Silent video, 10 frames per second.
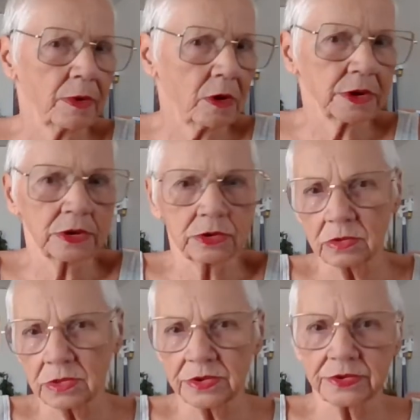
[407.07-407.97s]
party, do
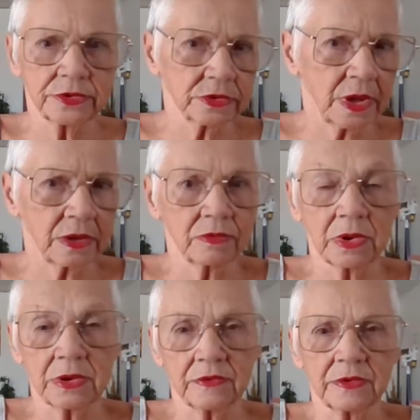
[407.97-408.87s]
this, do that,
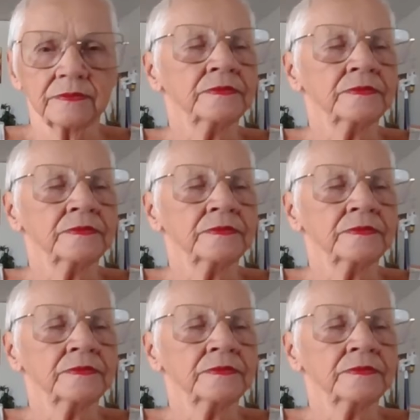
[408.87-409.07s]
whatever.